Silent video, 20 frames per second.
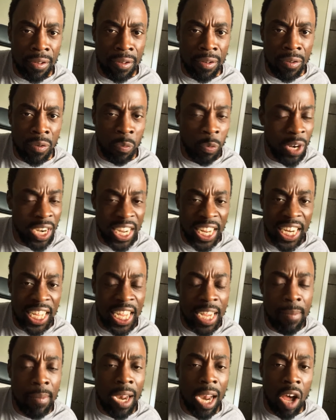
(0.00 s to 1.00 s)
we need to
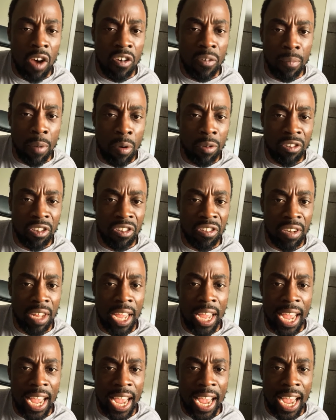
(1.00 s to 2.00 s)
keep the law of Moses and,
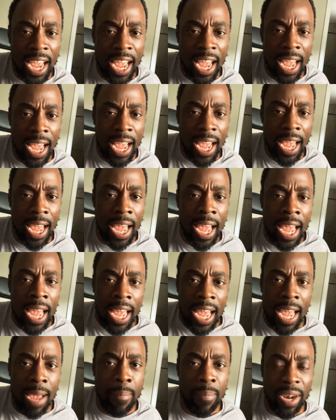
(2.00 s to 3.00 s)
and, and,
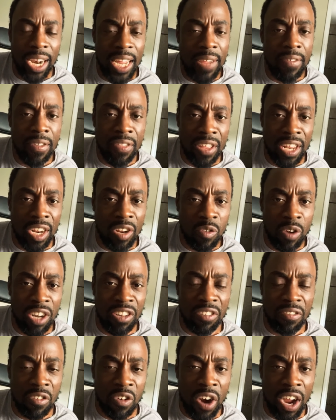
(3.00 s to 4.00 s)
and, and in the grace
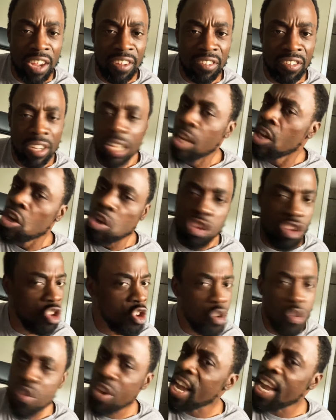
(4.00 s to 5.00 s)
of Christ.
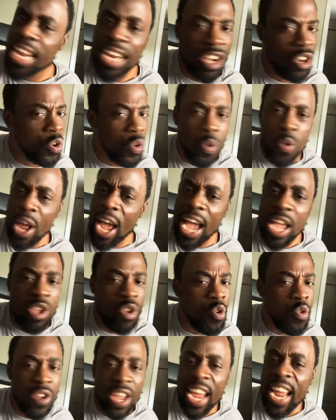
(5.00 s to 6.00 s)
You can't do that.
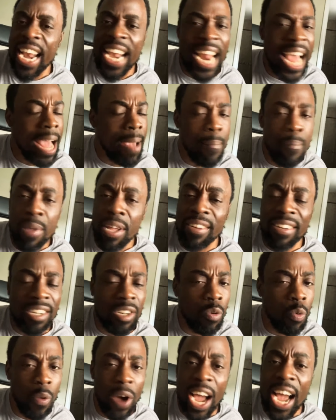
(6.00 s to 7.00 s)
You cannot miss
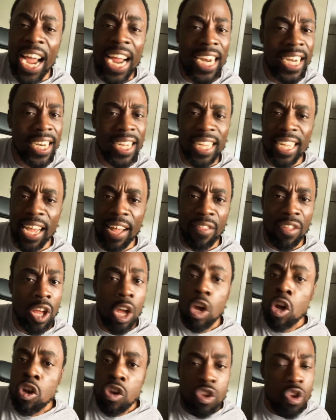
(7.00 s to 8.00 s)
the wine together.
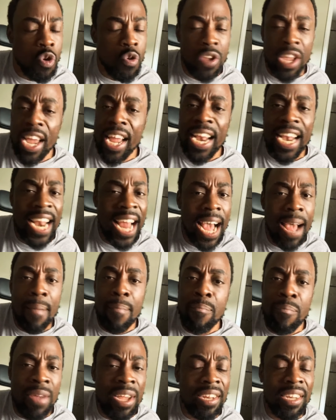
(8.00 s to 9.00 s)
You cannot
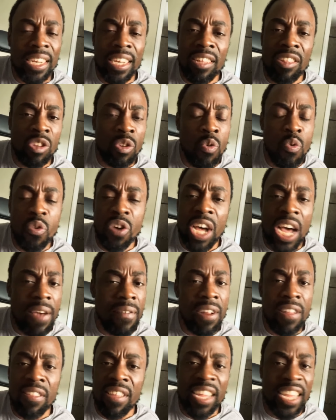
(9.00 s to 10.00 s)
miss the two
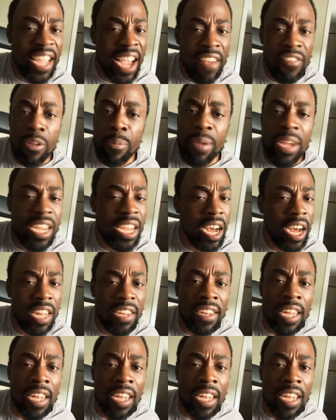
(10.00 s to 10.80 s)
covenant together because